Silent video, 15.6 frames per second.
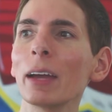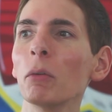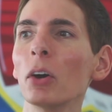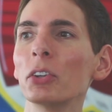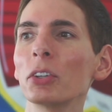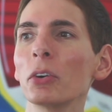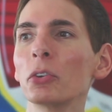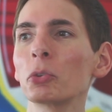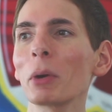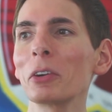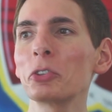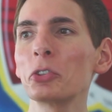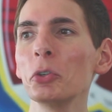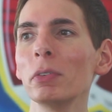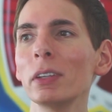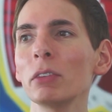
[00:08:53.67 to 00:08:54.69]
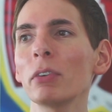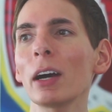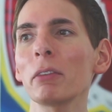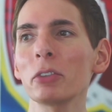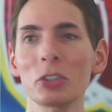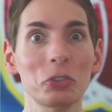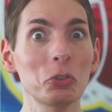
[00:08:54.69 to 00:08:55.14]
it was. It was around two
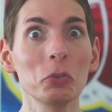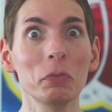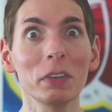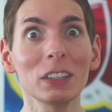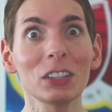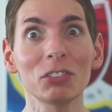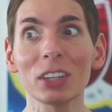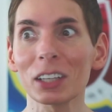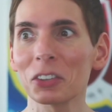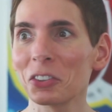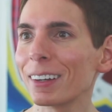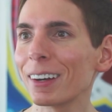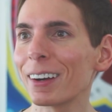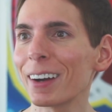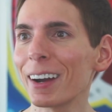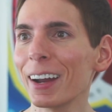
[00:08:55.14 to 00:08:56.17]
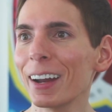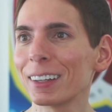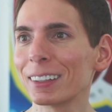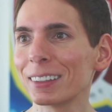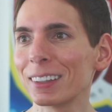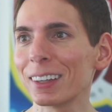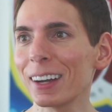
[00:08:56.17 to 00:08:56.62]
fifty-five, which is two fifty-six. All right.
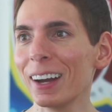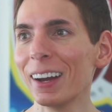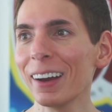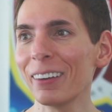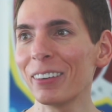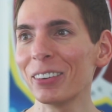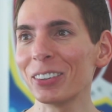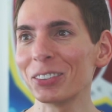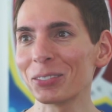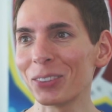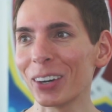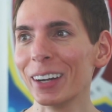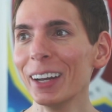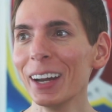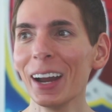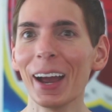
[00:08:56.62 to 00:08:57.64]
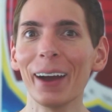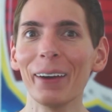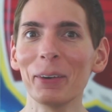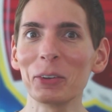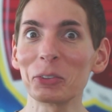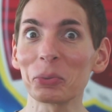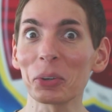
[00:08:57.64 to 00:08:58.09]
I, was
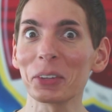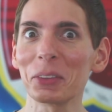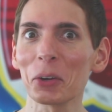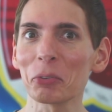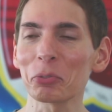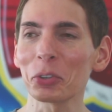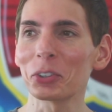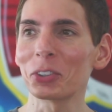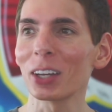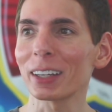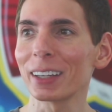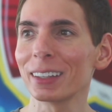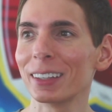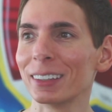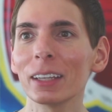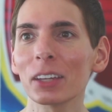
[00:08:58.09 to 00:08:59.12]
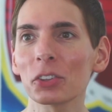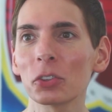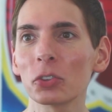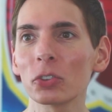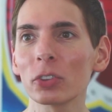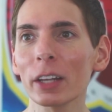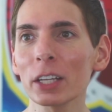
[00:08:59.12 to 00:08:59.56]
I was worried there for a second. Yeah,
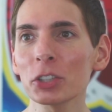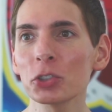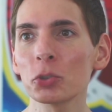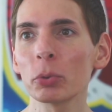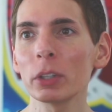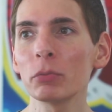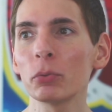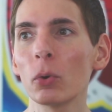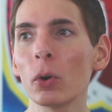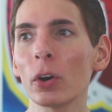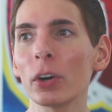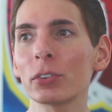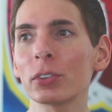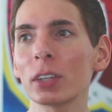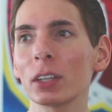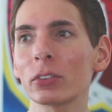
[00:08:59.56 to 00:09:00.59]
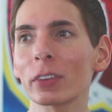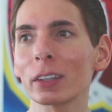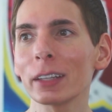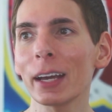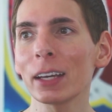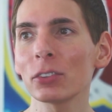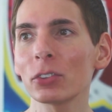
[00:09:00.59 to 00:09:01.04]
so slash twenty-four says the
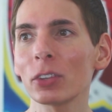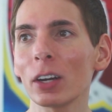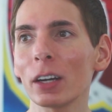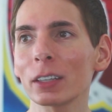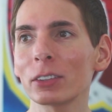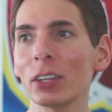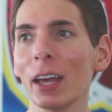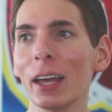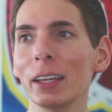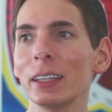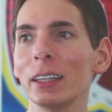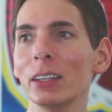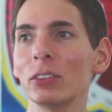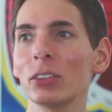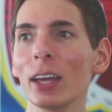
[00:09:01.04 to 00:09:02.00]
last octet is